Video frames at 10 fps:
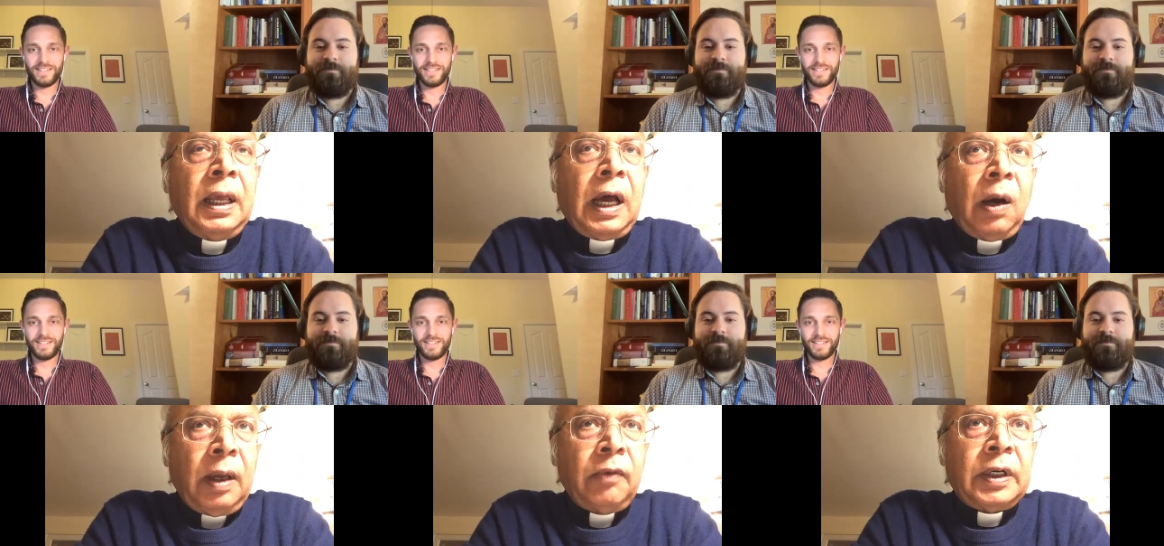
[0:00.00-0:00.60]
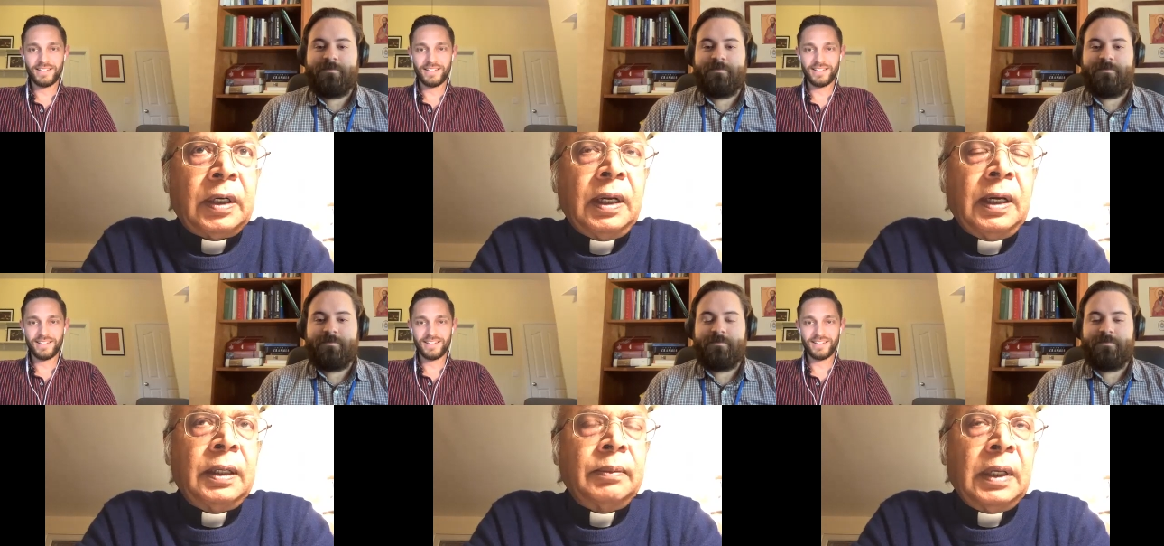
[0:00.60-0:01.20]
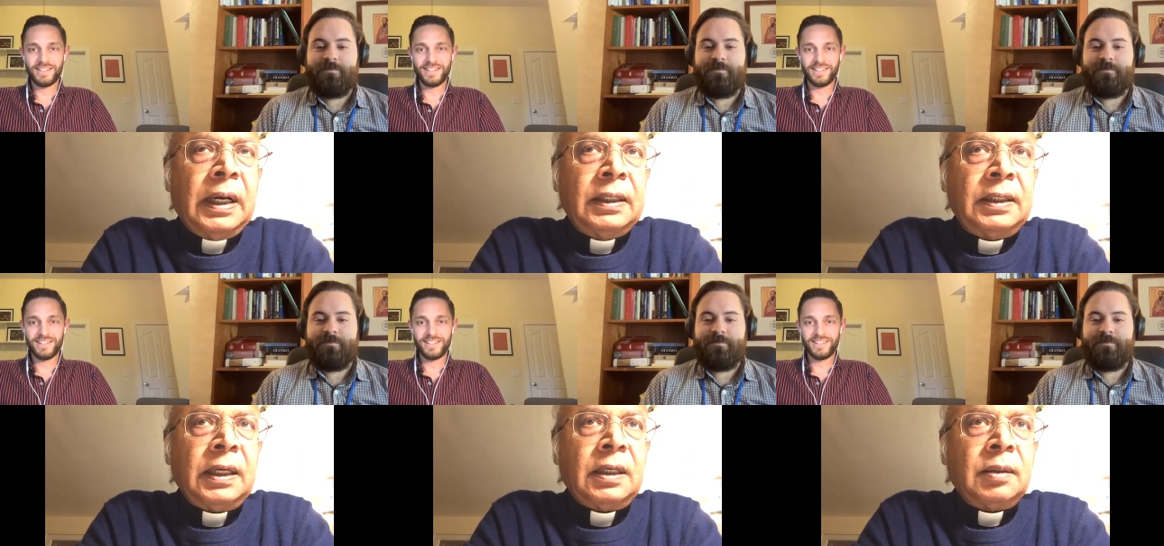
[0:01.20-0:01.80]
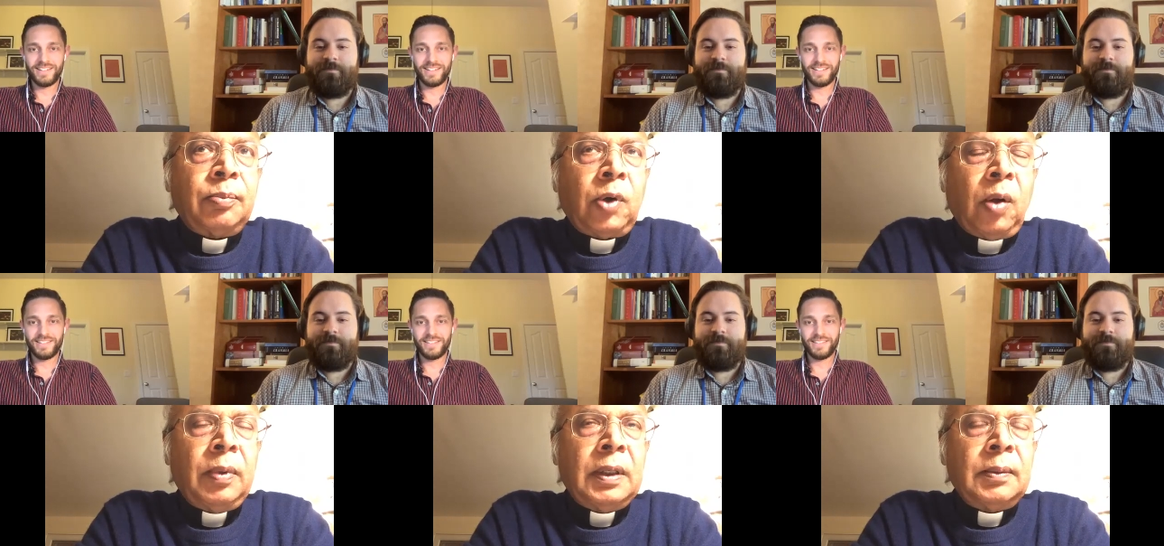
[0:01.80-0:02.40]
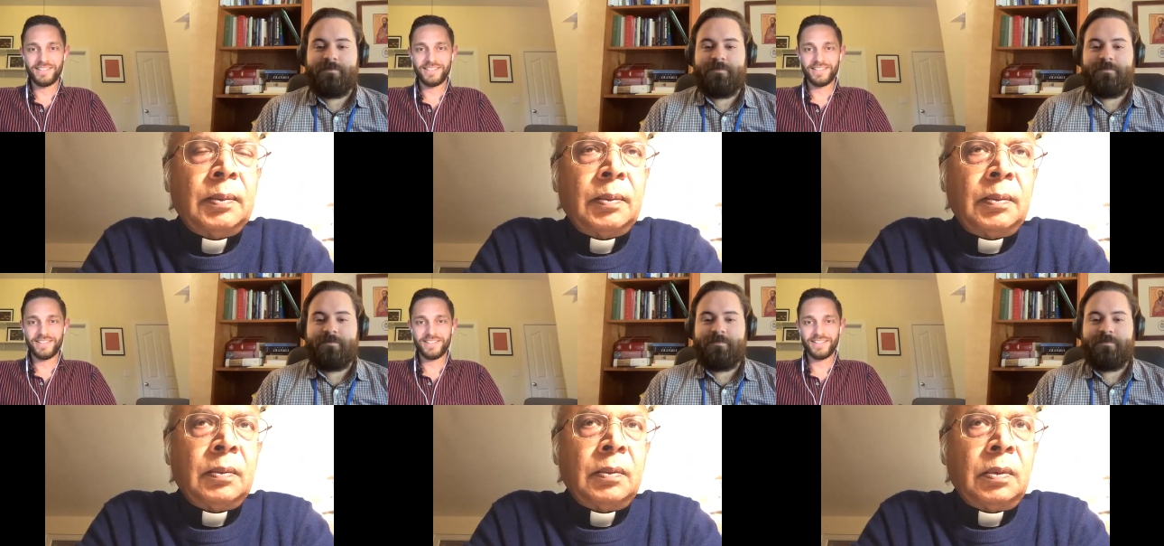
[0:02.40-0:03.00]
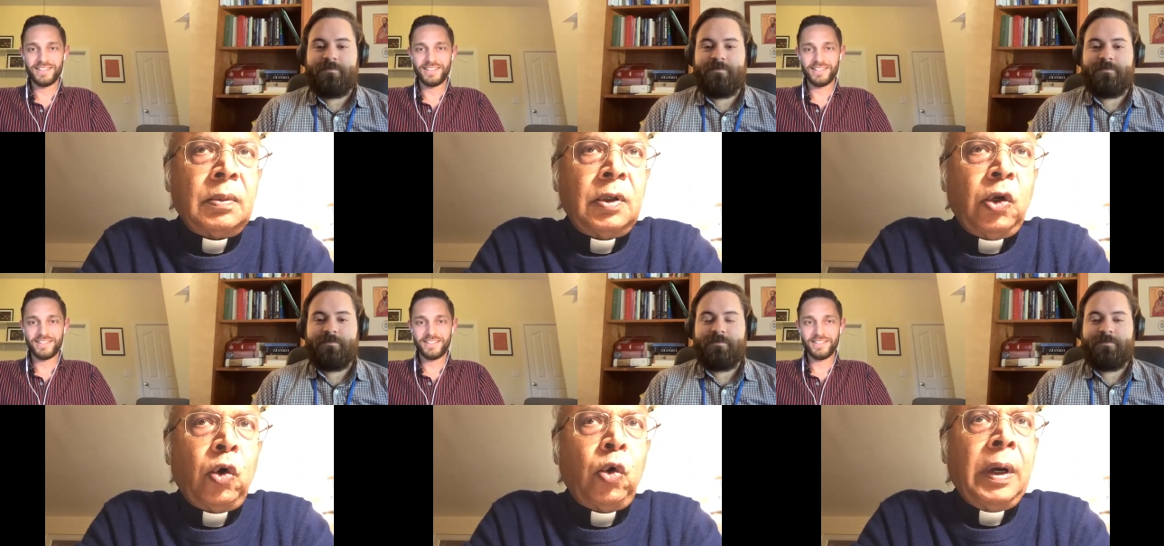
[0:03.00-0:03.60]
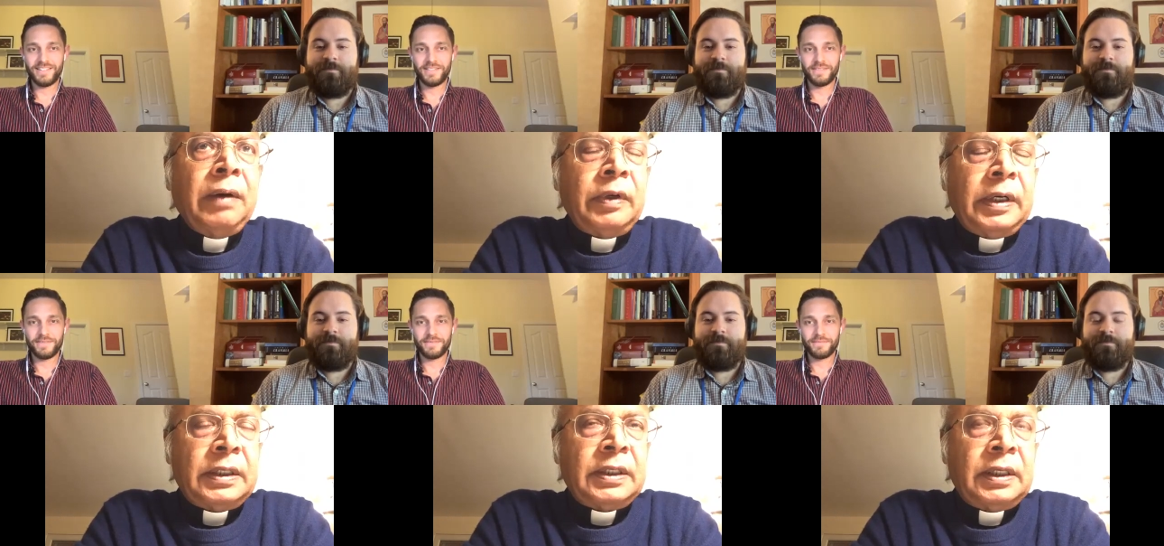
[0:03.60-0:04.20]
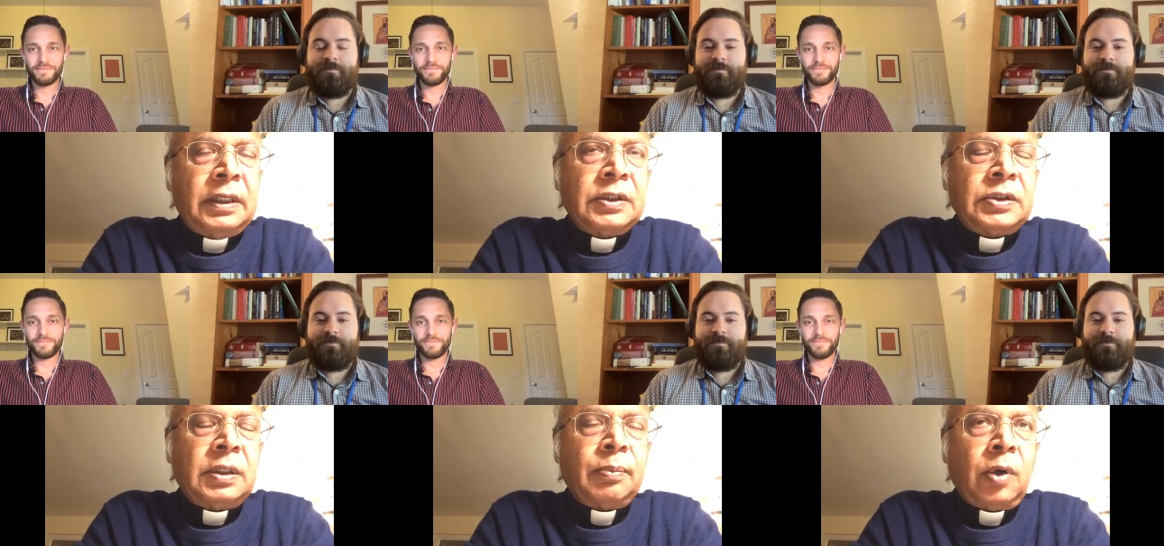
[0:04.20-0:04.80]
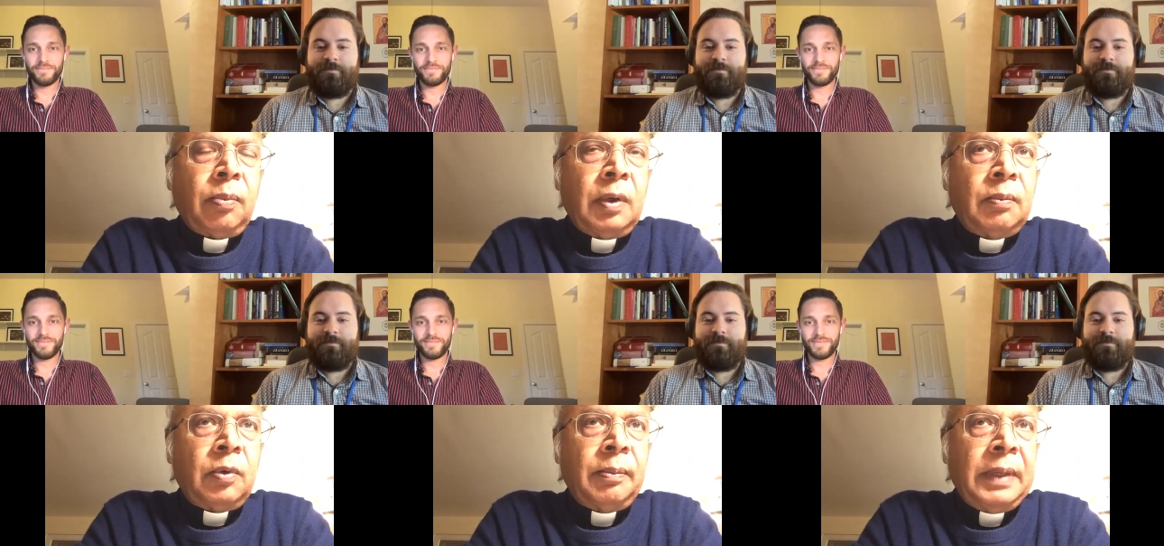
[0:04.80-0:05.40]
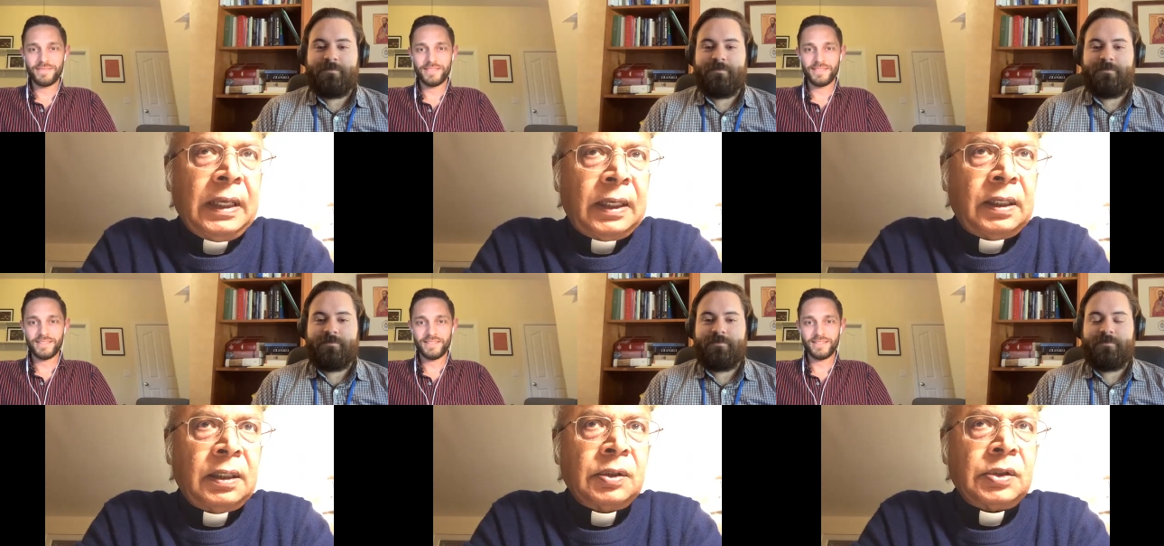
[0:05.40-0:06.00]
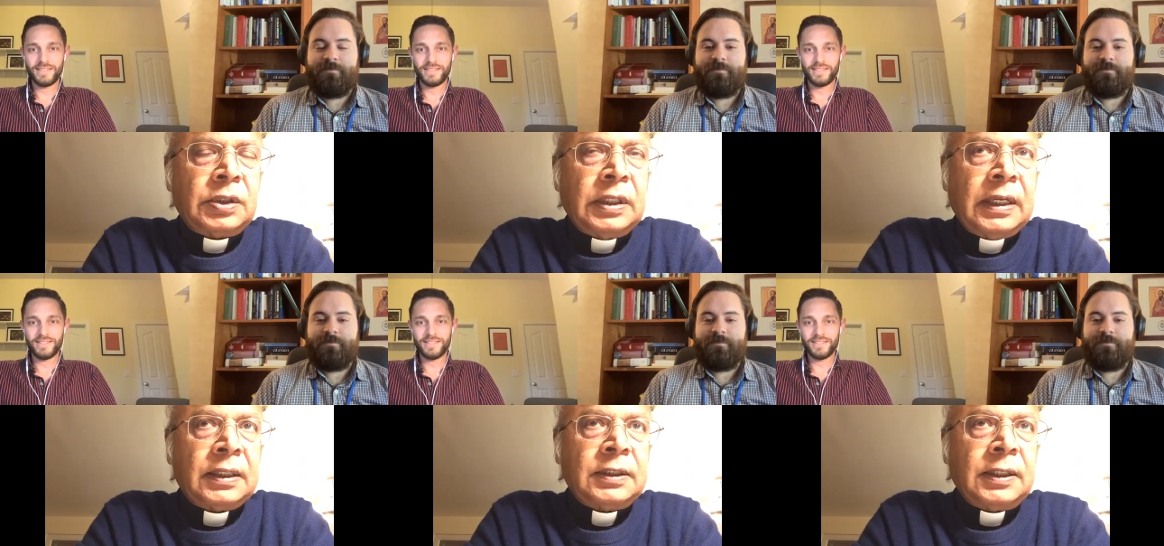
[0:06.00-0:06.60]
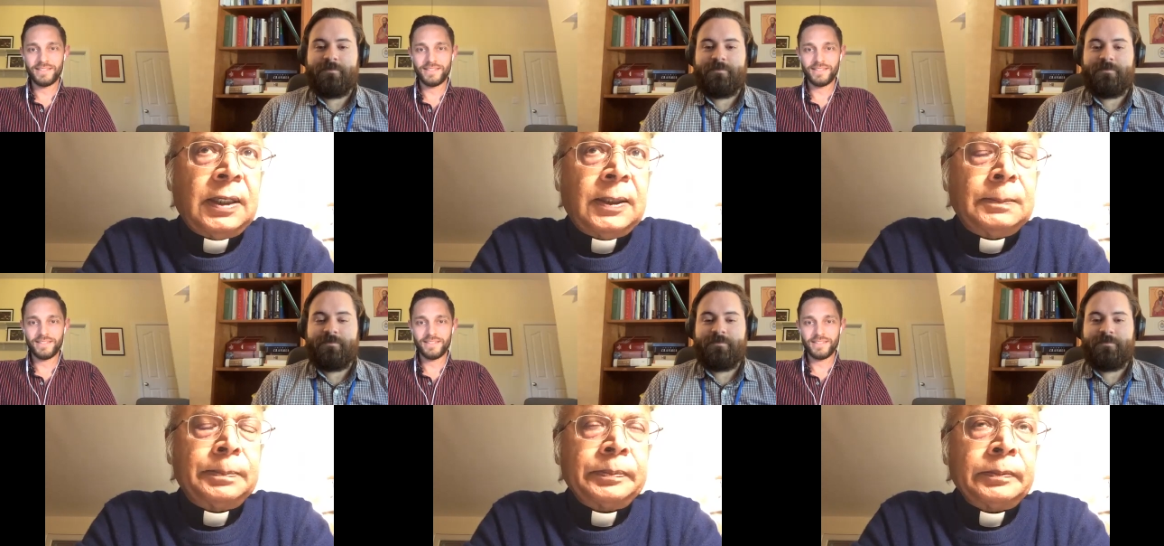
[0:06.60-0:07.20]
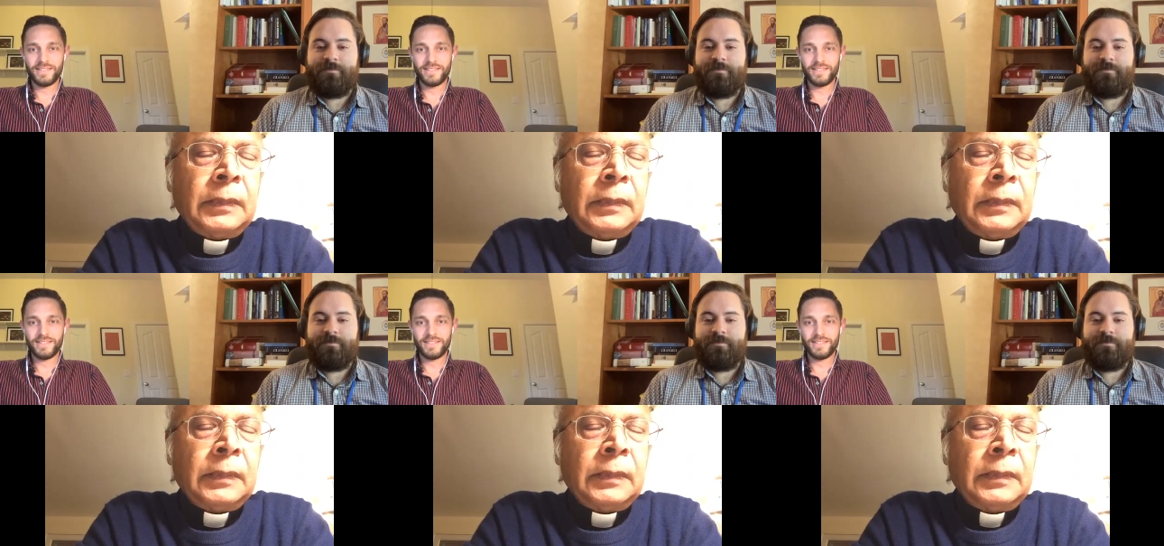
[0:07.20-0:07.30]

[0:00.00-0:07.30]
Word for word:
Speaker 1: However, um, I think the problem, you know, whoever it is, the problem remains that, um,